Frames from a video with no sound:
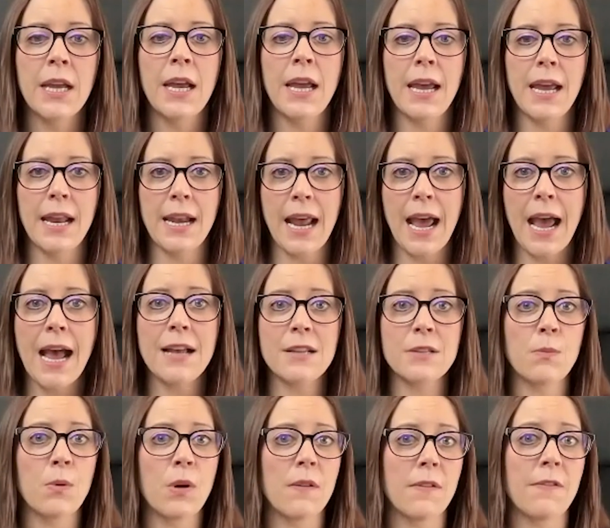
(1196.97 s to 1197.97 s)
and has
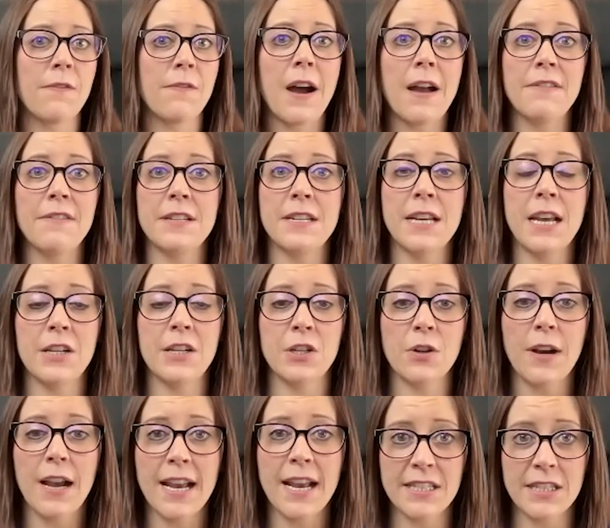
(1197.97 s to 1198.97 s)
more of a 5 to 10 year
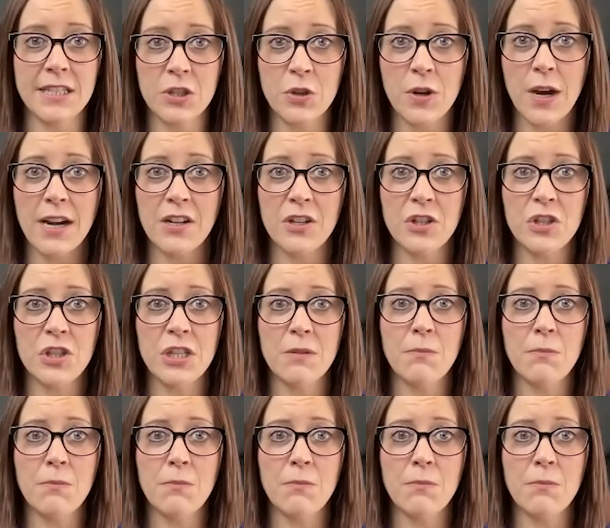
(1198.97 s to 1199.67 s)
exit strategy in